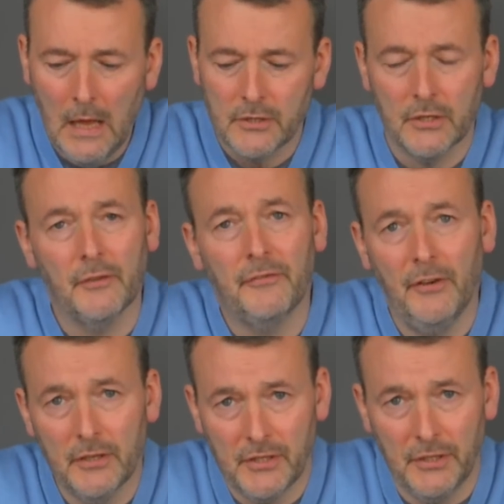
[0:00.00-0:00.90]
So the
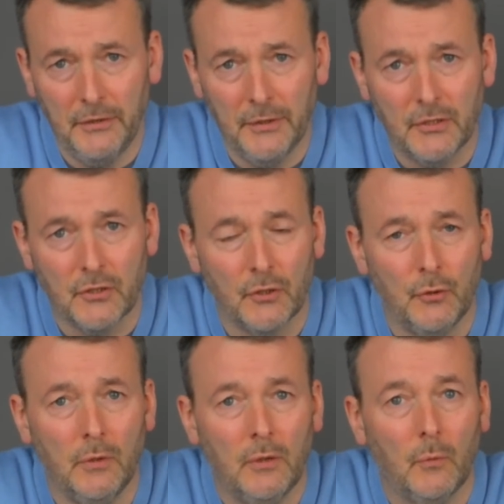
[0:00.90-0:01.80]
first thing you need to
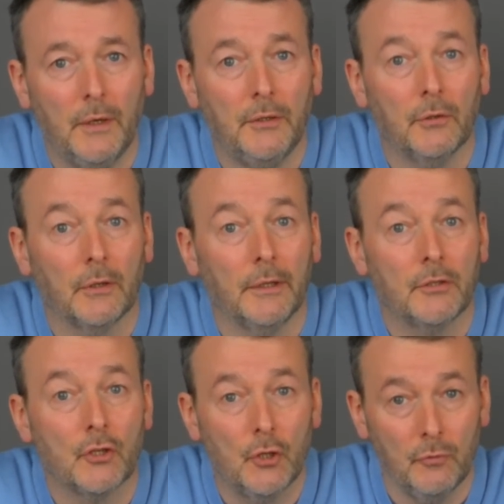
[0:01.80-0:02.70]
do when you're going
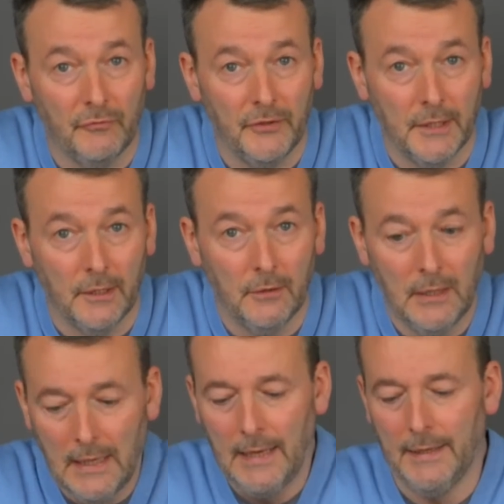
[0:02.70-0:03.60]
to shoot video
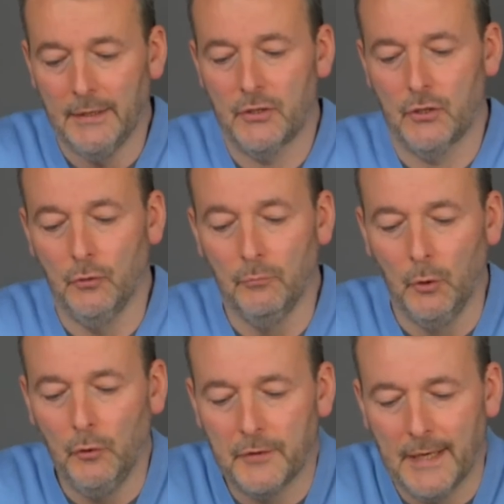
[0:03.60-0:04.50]
is to
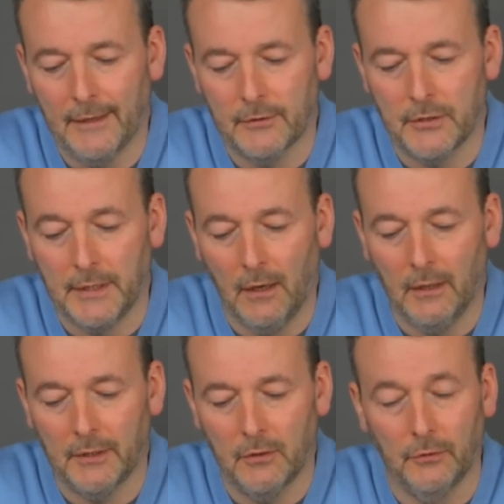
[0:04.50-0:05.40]
move down to the
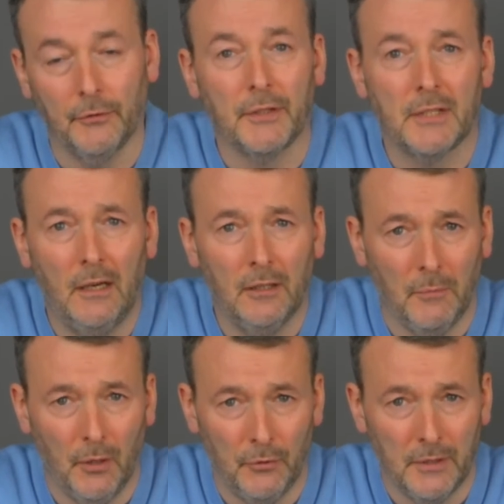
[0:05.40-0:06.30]
icon on the dial
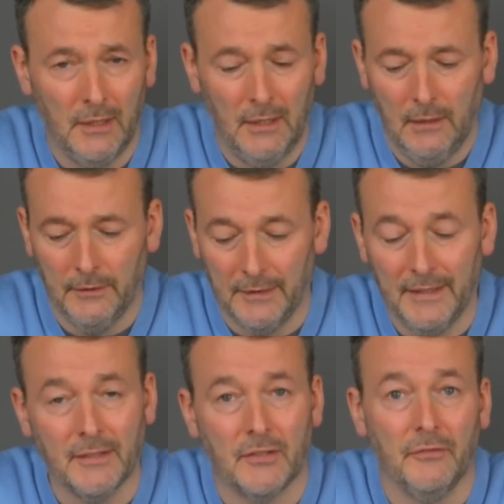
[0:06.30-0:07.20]
mode that
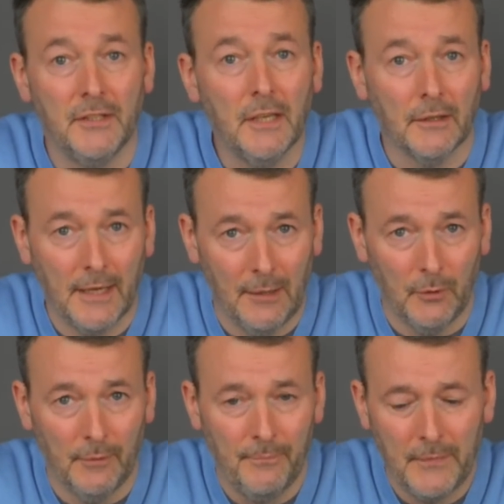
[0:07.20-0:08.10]
is the video
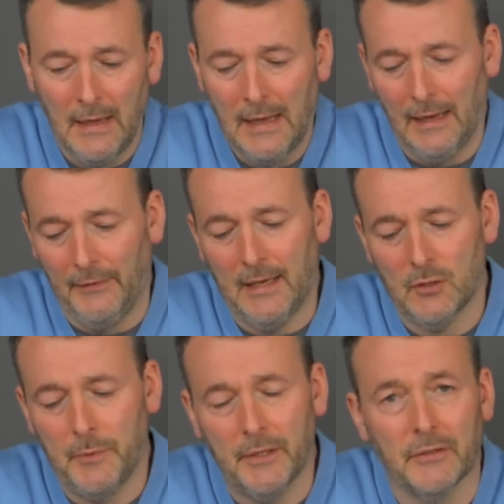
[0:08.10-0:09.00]
camera. And
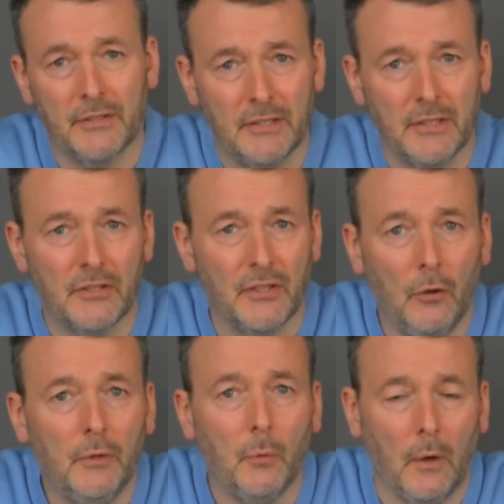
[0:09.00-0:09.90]
that's because this is the
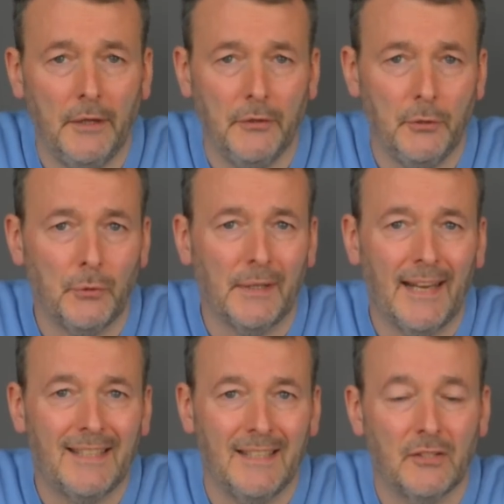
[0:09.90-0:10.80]
only way that you can
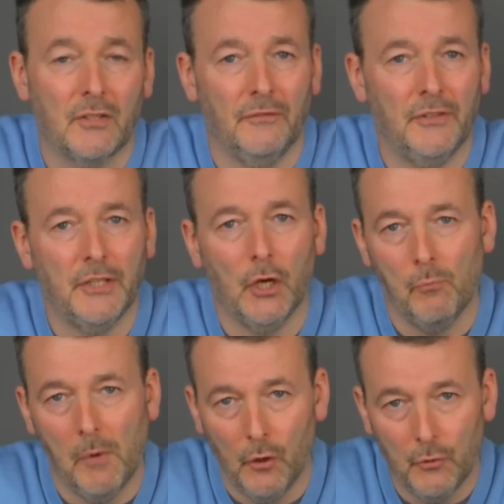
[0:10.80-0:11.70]
get into the video
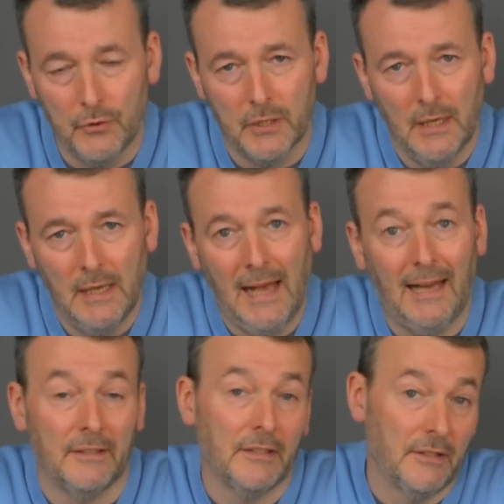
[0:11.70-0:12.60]
modes,
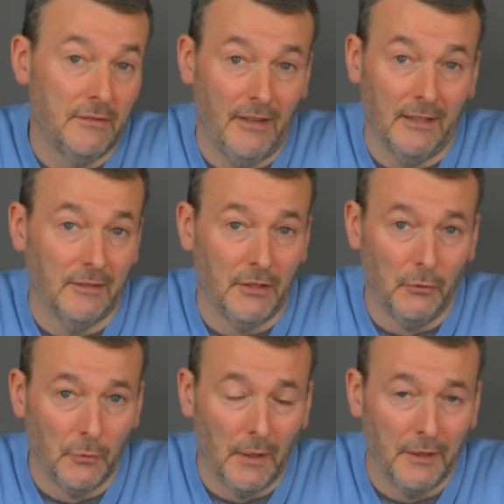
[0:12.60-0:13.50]
and in fact the
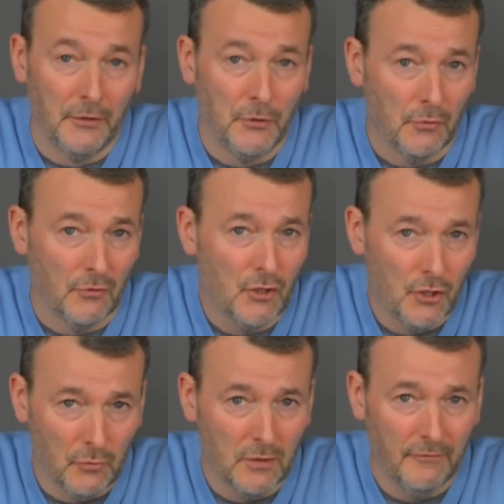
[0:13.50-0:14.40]
only way that you can
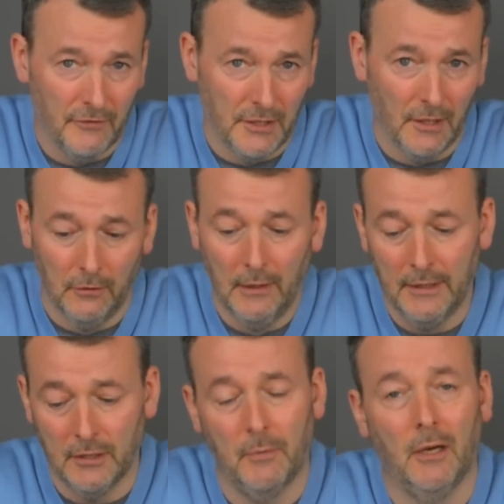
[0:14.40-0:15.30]
shoot video
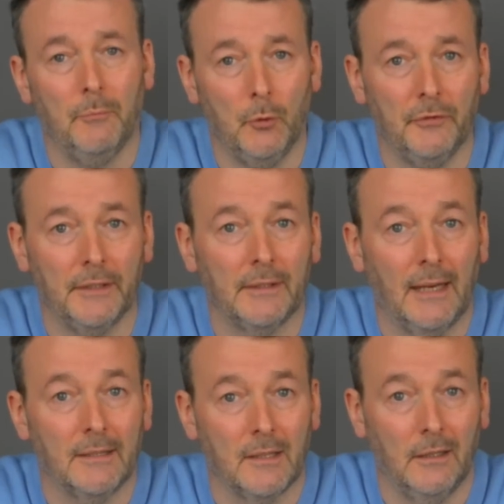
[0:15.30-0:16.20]
is by moving
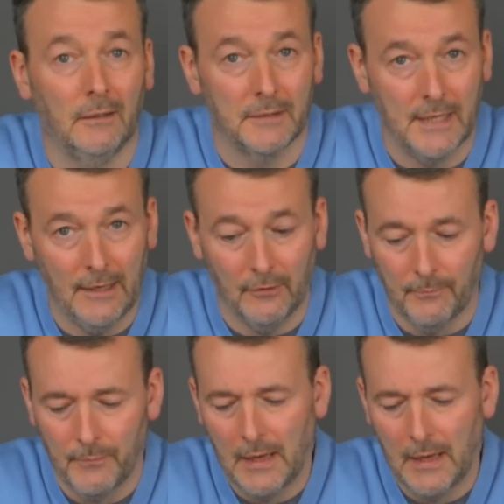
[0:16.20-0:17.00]
that dial down.